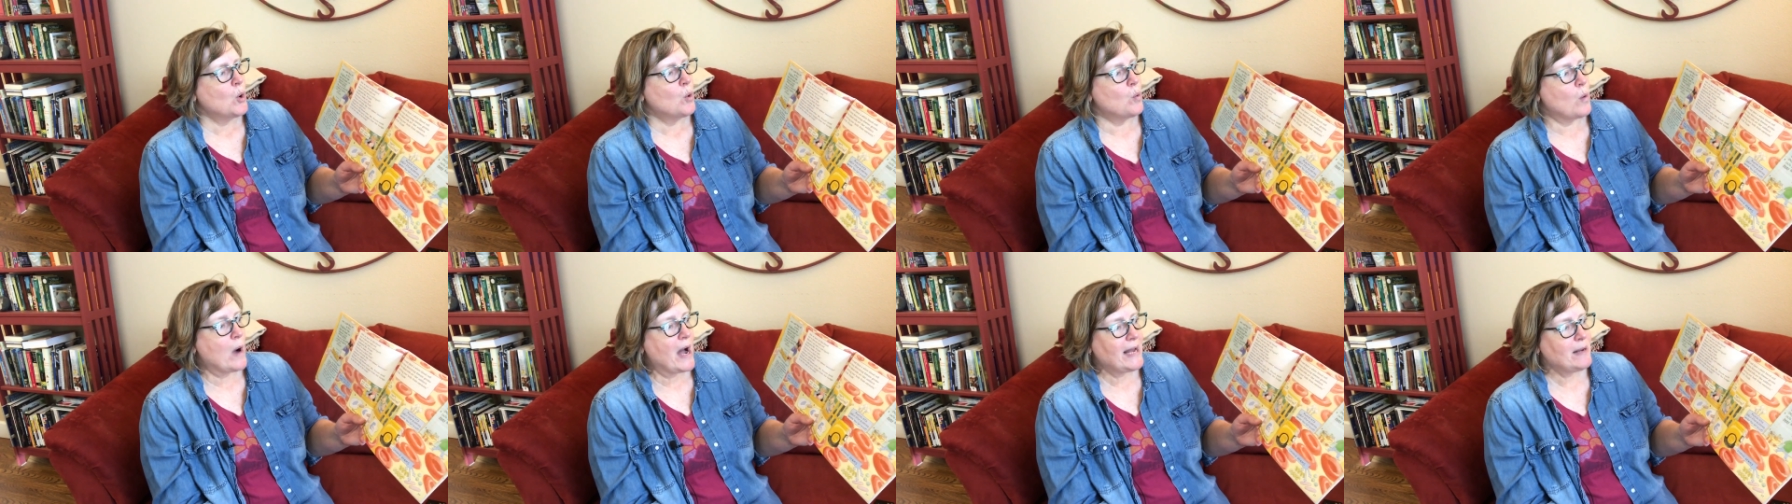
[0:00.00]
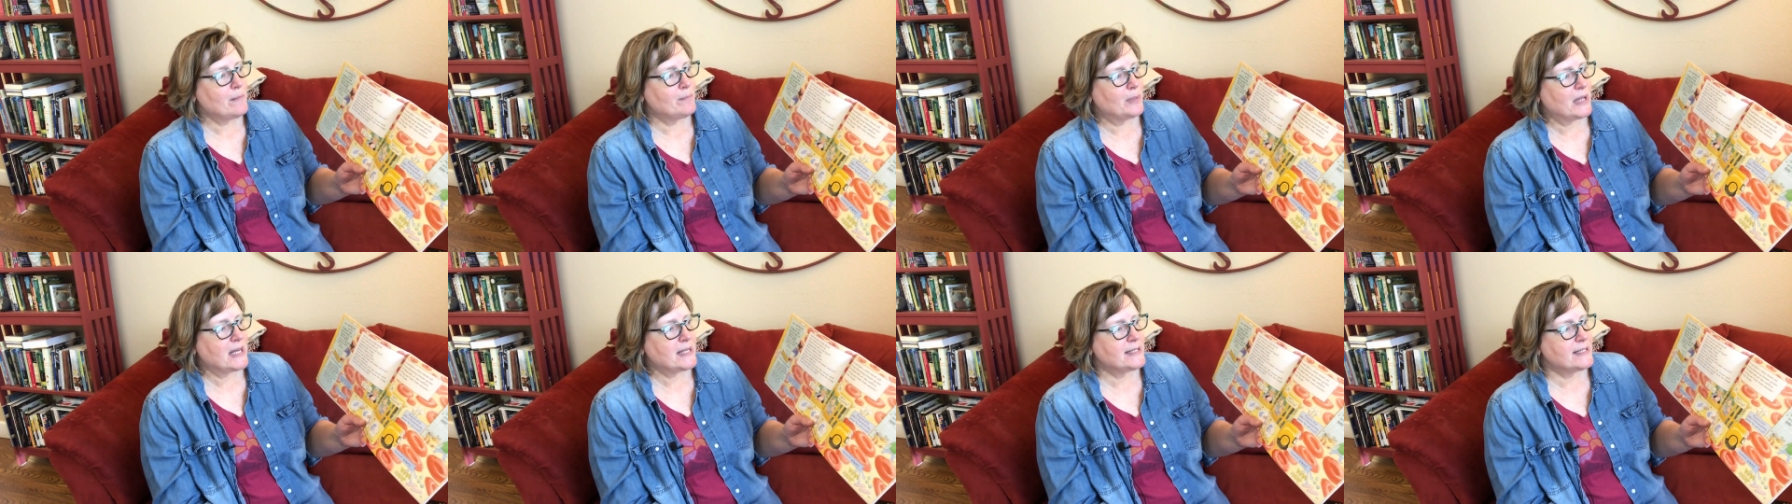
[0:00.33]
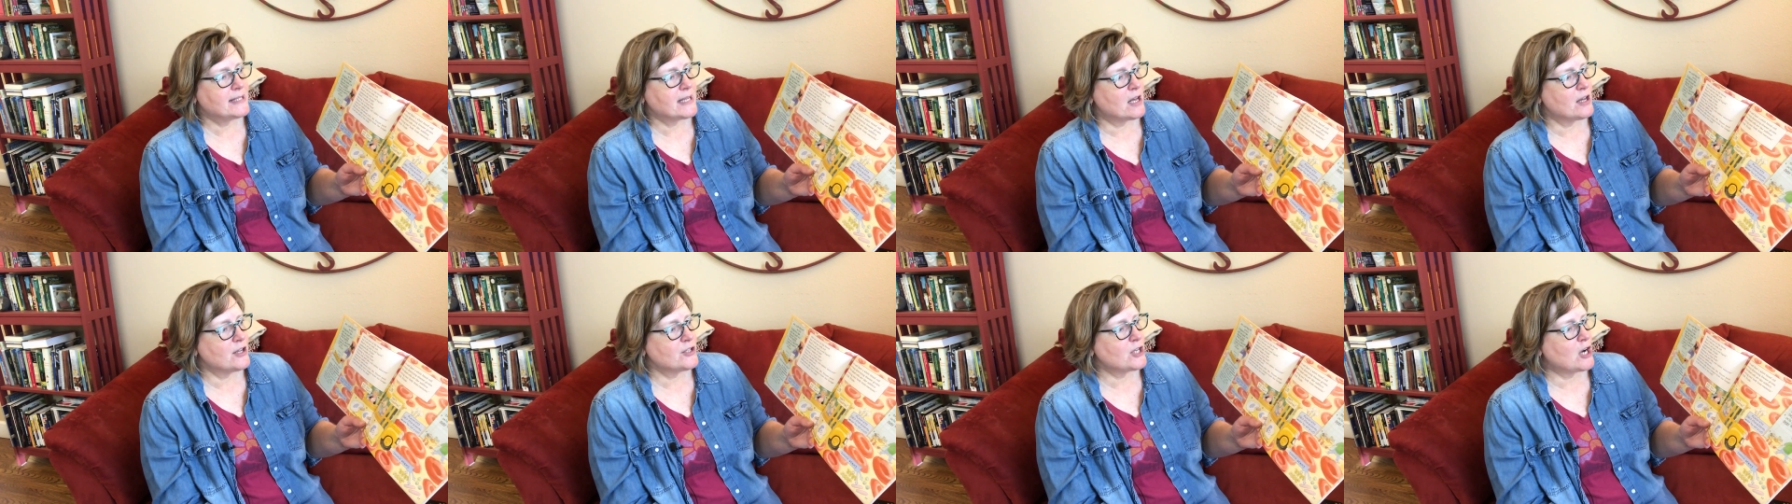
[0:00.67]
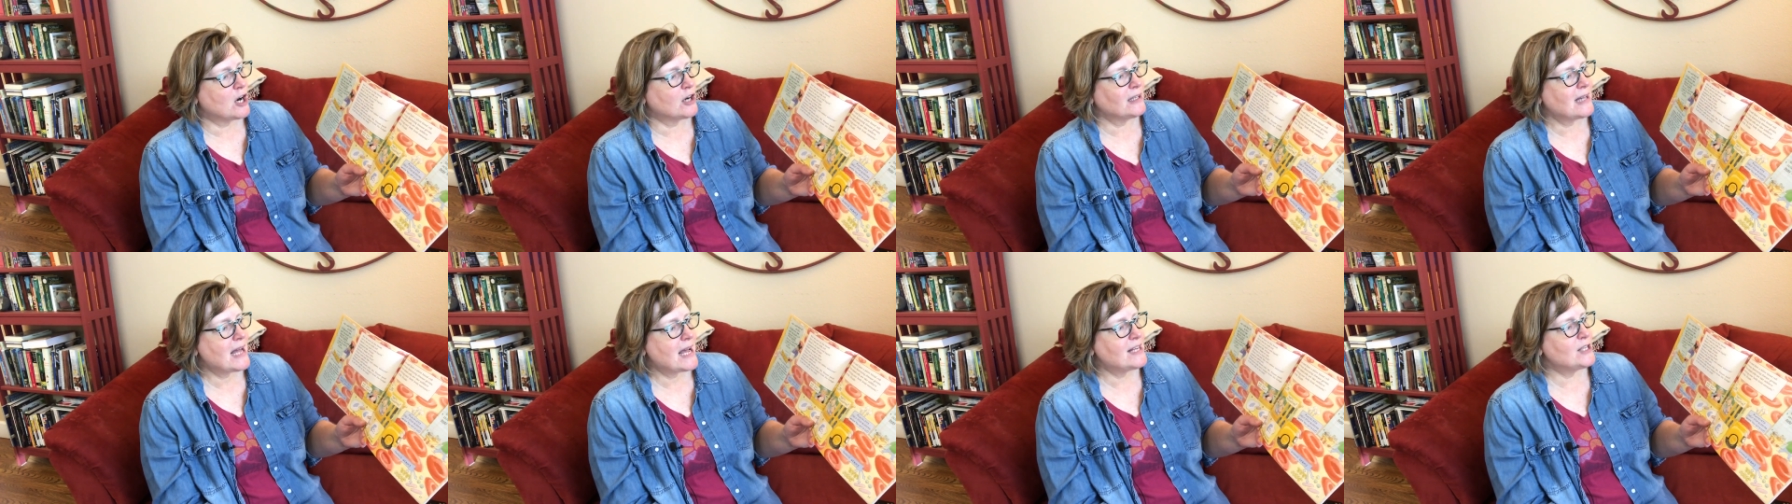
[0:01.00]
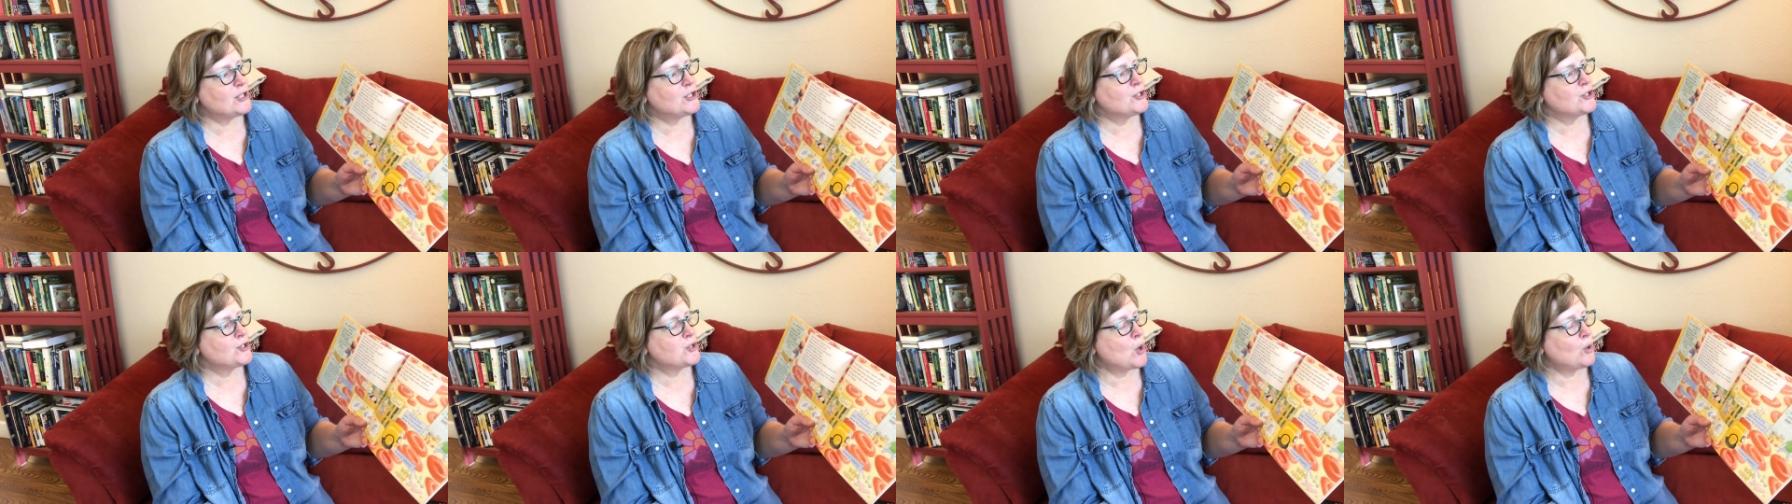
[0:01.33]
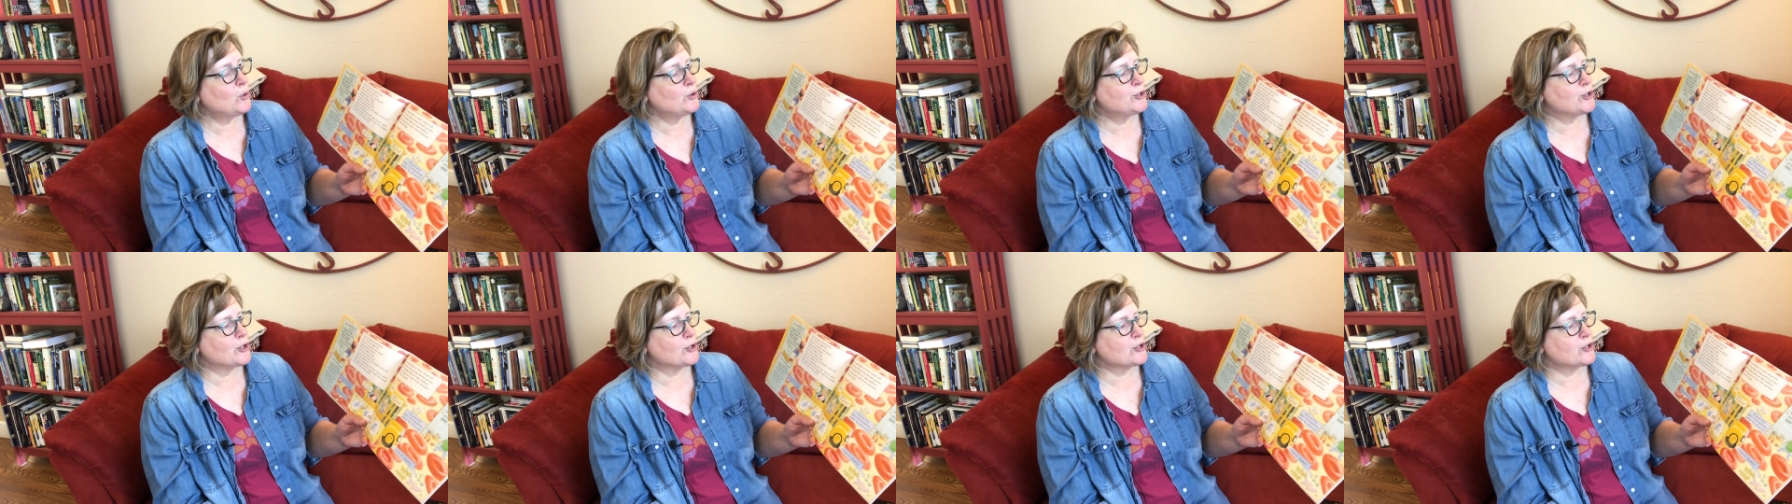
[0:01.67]
White blood cells are like
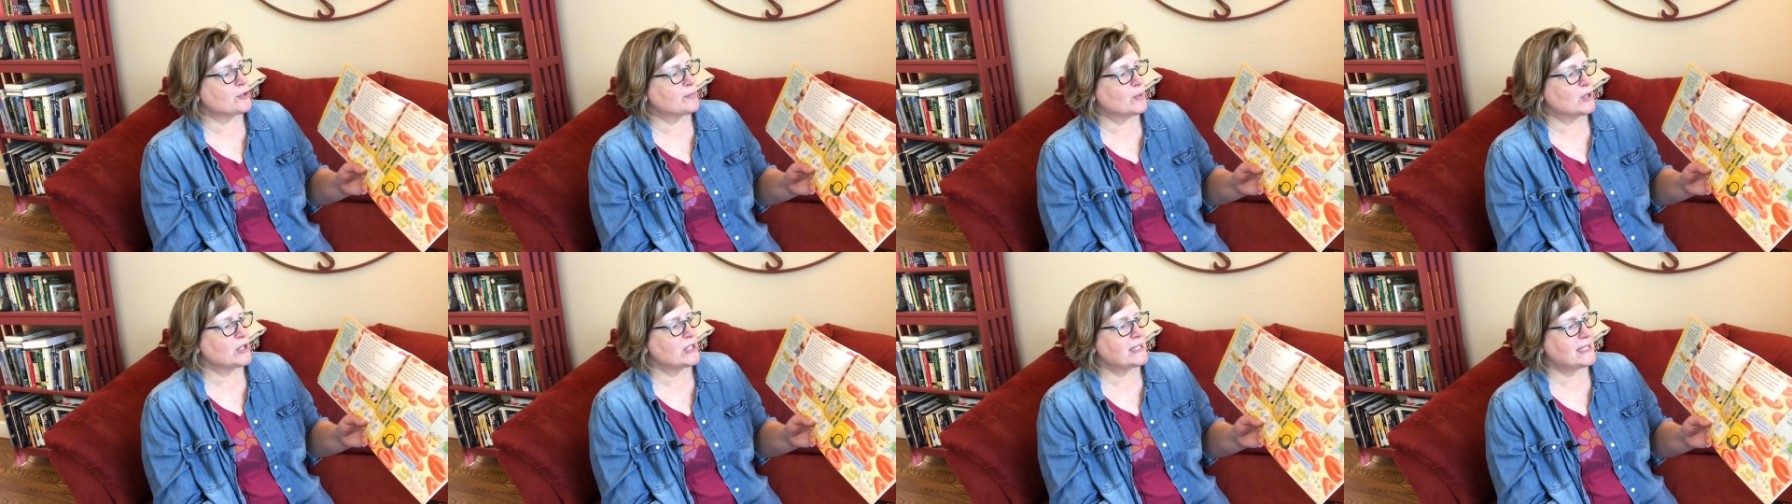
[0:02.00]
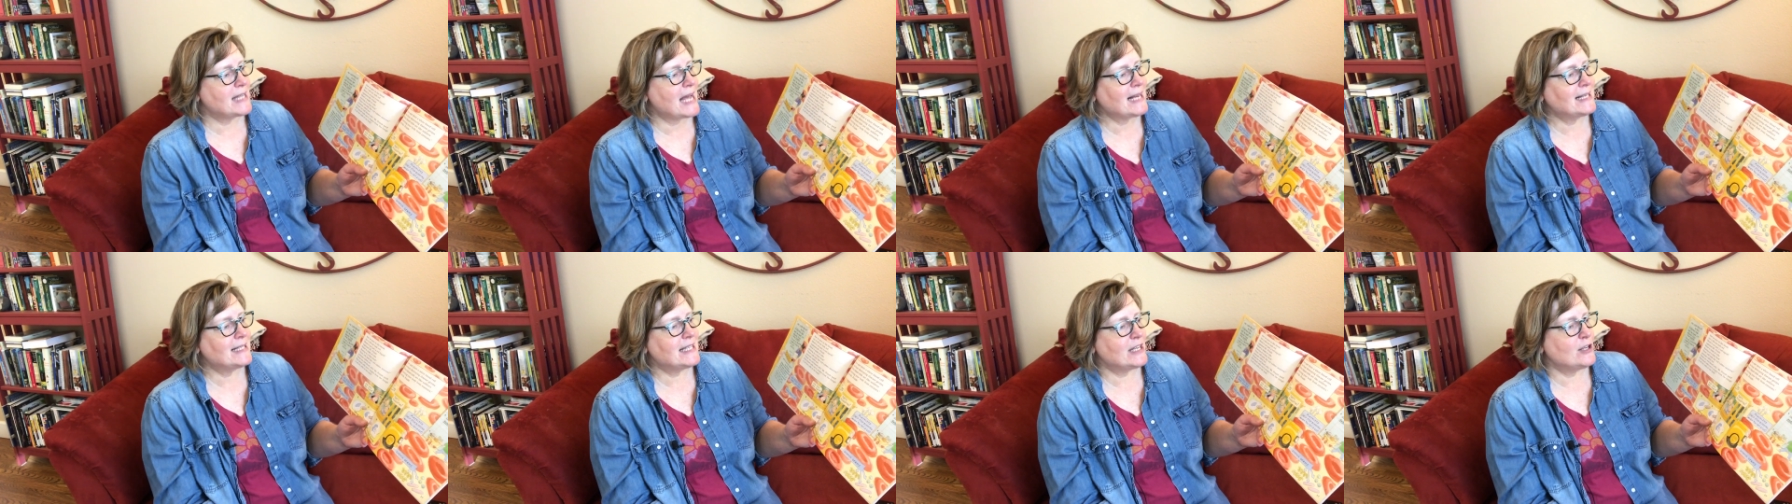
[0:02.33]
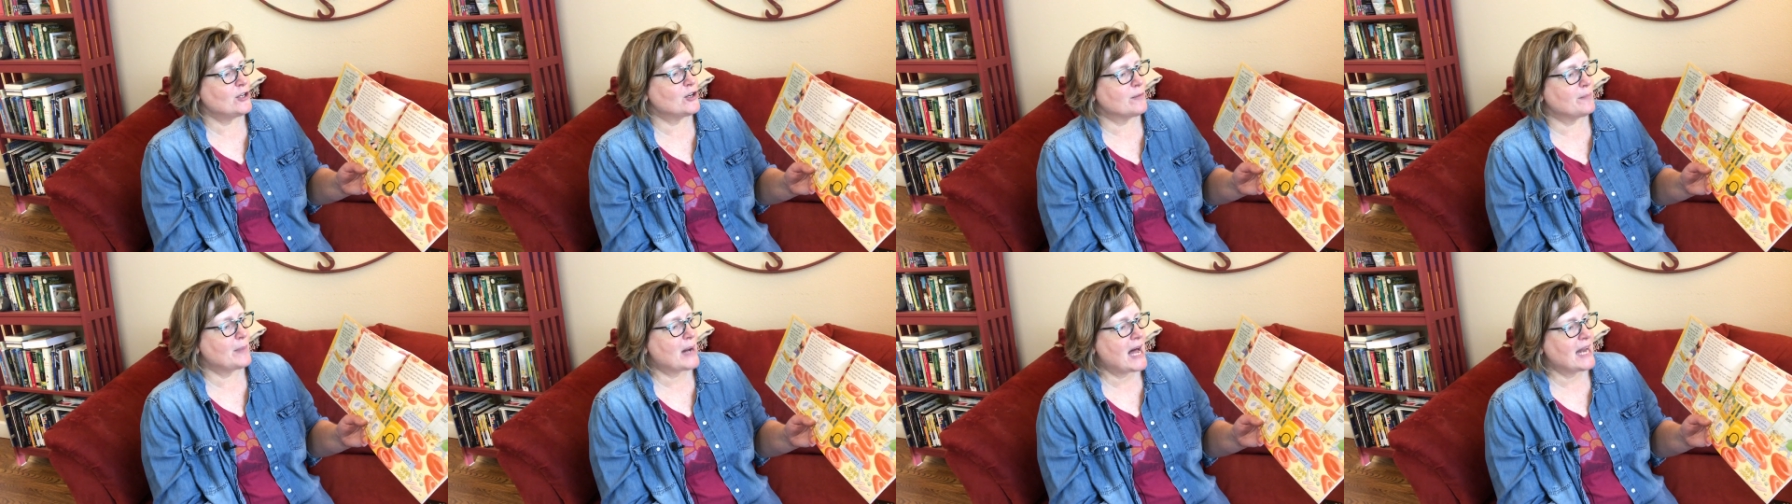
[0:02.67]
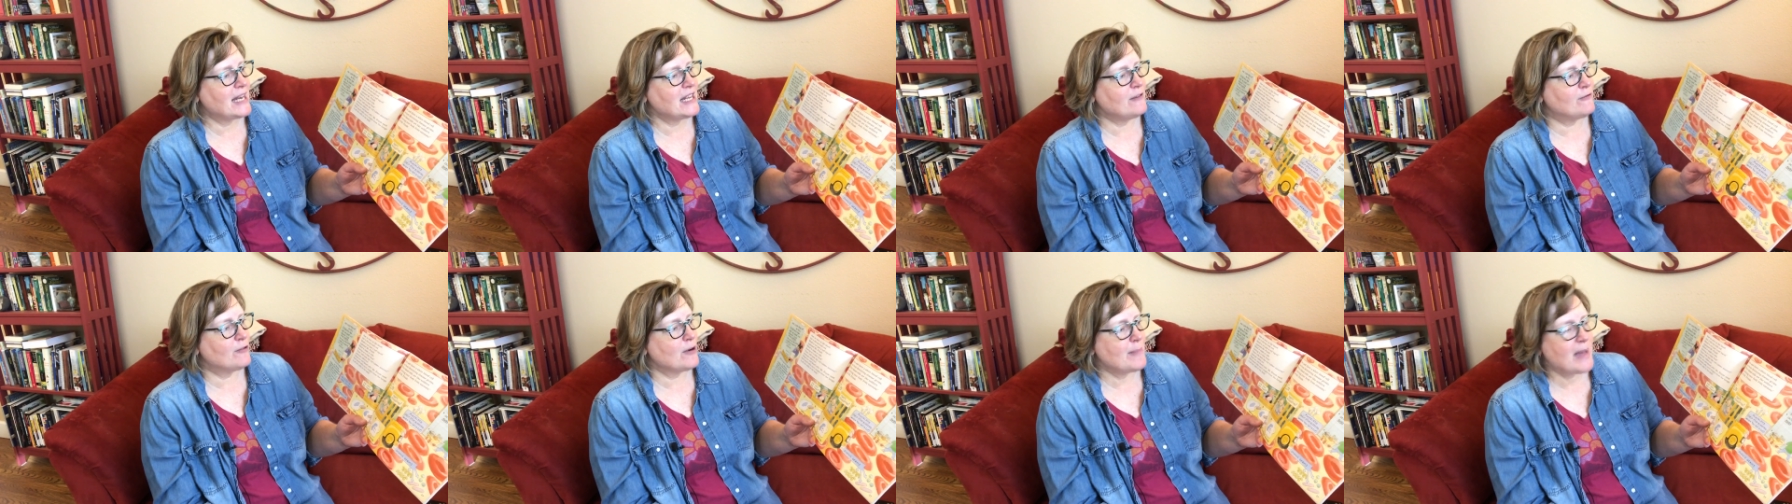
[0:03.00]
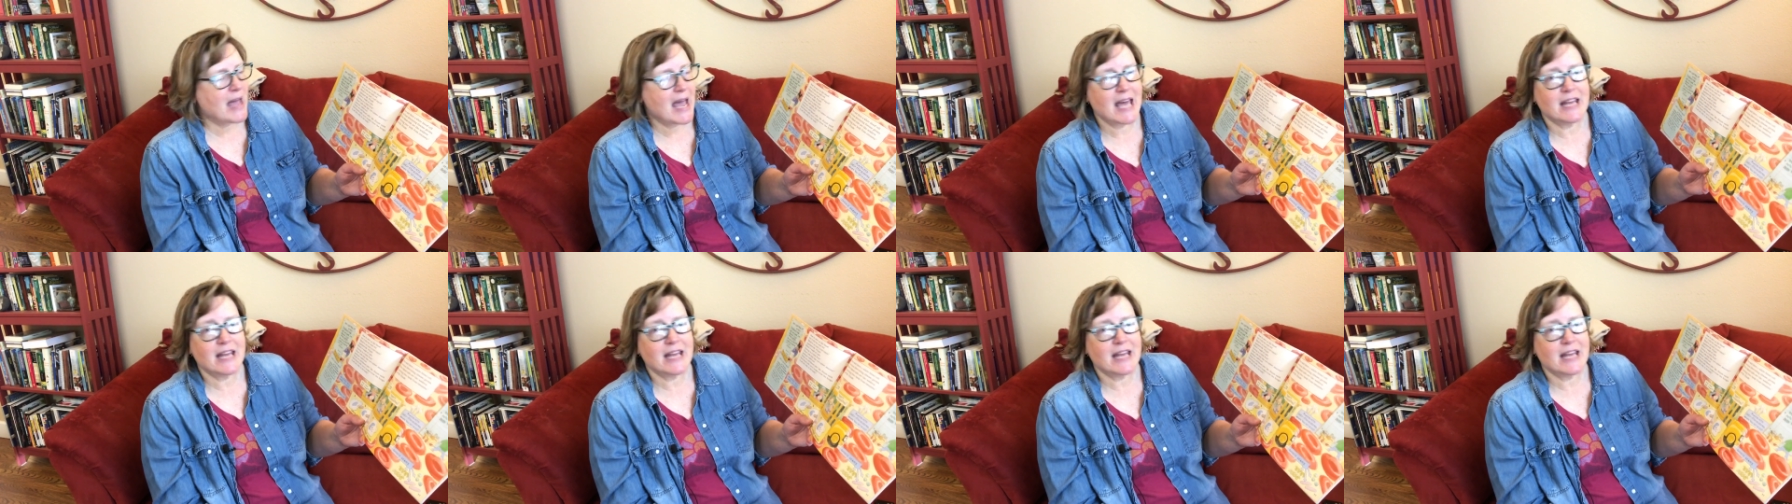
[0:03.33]
soldiers protecting your body from